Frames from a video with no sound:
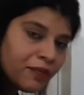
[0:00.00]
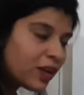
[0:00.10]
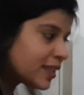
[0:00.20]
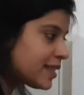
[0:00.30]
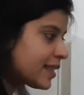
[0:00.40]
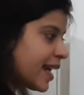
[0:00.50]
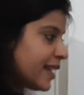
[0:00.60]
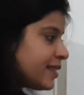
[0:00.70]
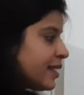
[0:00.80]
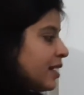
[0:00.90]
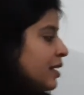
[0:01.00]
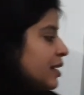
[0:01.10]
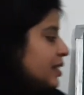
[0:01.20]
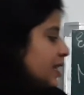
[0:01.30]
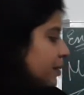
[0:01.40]
for this case?
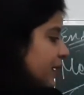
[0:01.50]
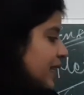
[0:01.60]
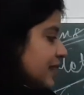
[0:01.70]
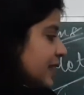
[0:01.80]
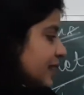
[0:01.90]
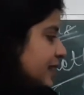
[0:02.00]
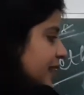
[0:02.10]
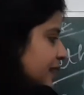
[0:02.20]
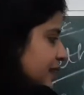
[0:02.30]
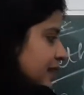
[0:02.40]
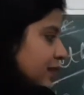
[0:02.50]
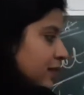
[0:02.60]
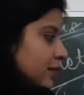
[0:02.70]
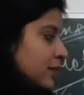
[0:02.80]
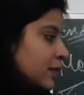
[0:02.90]
See, because this is
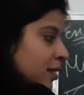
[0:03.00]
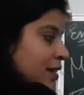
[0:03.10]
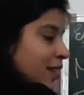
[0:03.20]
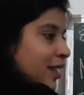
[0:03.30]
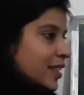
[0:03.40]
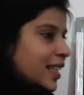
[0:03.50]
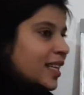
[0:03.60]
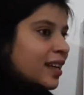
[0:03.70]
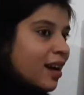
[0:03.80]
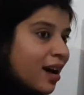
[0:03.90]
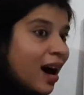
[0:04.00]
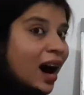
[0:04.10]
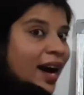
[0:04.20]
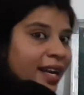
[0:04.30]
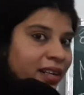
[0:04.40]
the
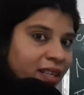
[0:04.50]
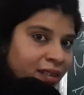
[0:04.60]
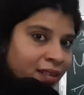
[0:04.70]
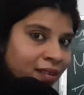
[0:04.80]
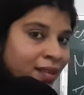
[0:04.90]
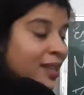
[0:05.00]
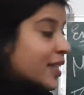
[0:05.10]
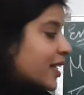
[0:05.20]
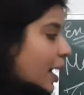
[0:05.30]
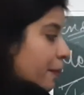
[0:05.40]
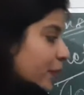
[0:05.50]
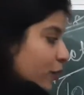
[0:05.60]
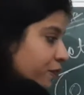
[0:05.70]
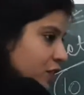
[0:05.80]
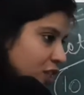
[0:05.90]
higher number
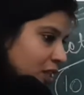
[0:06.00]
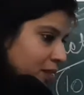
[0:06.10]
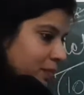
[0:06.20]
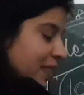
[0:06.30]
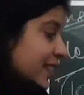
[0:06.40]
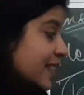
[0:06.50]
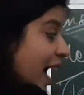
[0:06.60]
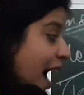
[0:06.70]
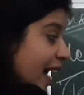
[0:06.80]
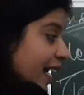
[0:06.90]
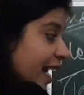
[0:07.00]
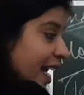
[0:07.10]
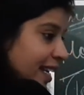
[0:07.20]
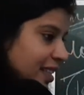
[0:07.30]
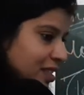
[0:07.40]
of term, this is higher
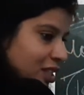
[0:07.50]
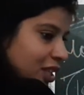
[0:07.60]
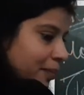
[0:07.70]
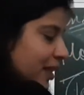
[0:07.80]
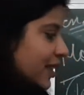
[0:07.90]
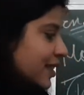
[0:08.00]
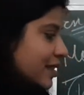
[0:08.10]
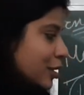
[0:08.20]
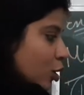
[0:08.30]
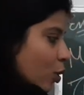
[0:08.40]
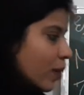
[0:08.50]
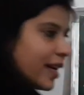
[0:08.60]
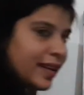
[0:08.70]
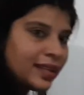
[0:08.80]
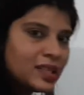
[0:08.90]
nth term and this is lower
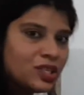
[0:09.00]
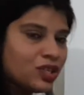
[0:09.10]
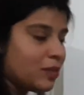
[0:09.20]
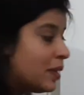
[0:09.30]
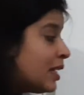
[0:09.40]
nth term.